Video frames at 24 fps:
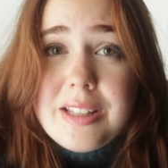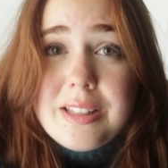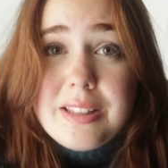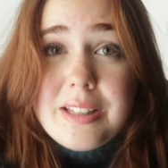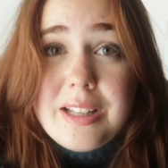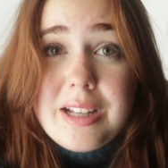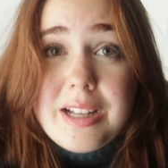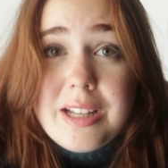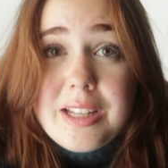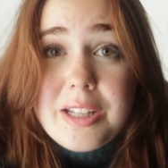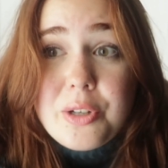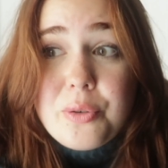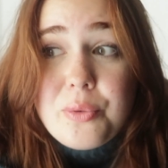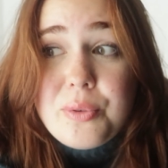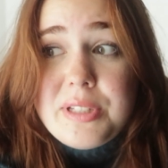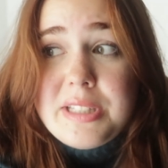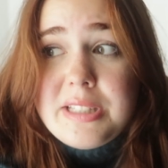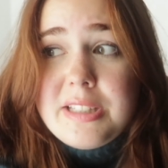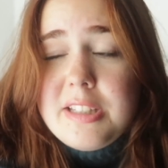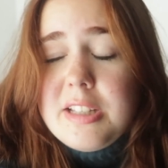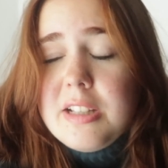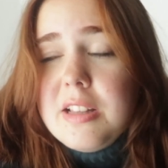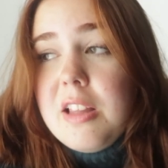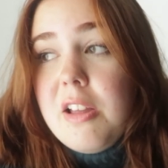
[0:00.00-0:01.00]
Like, we
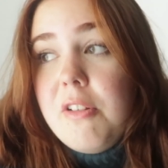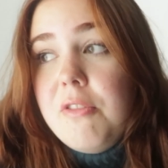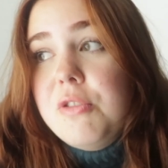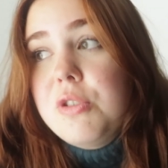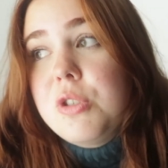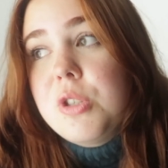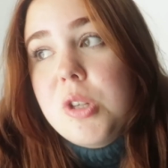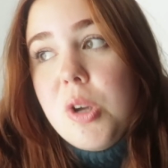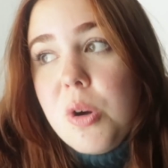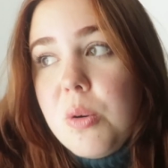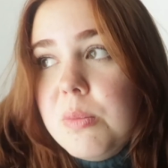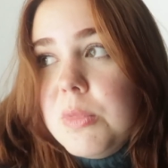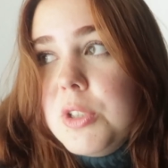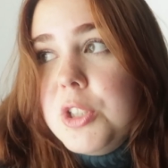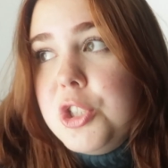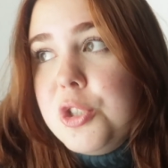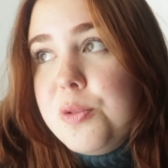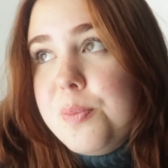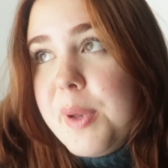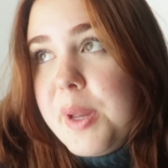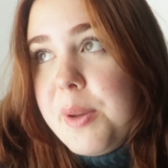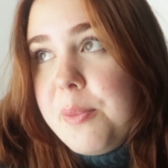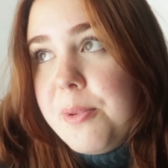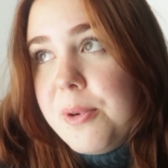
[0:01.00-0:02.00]
still have so
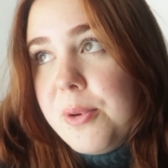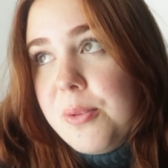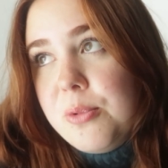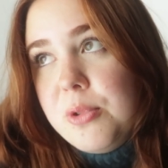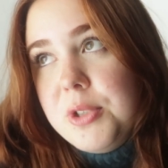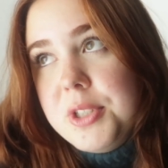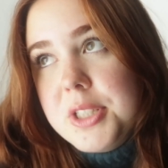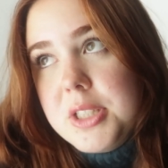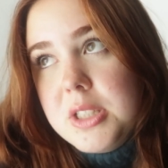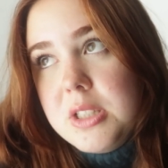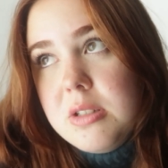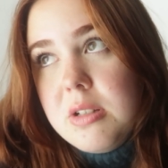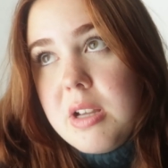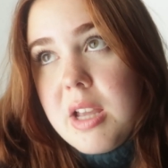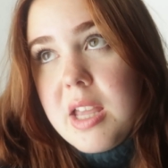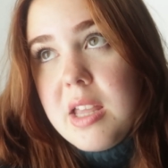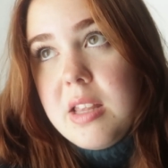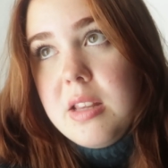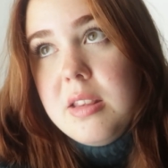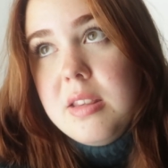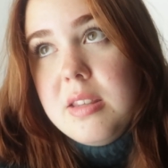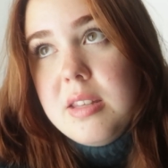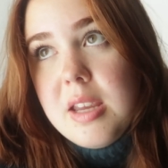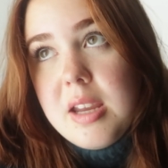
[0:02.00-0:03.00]
much paperwork to
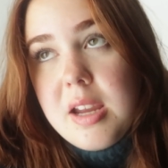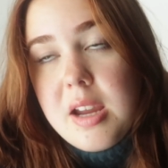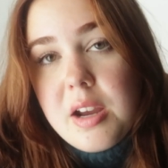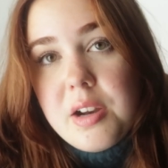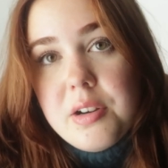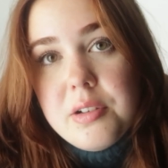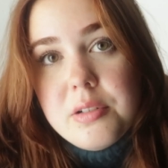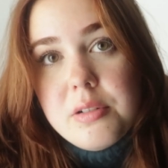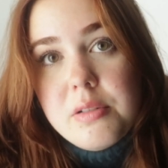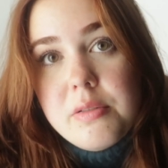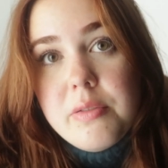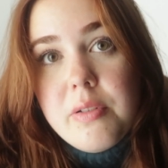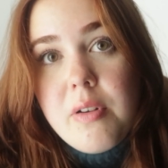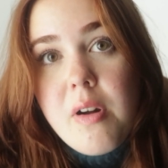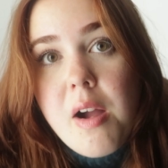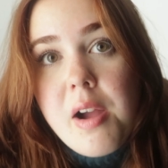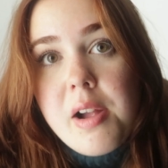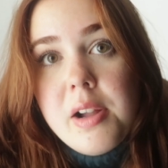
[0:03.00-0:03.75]
take care of.